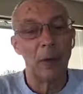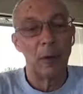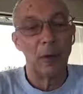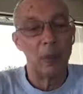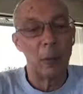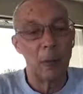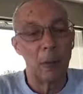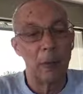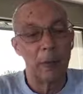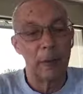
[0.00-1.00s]
new
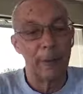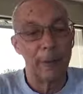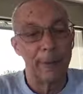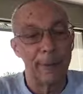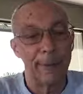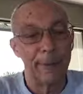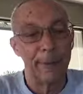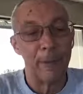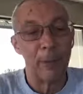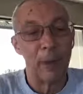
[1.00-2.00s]
members
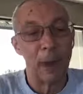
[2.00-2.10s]
are a little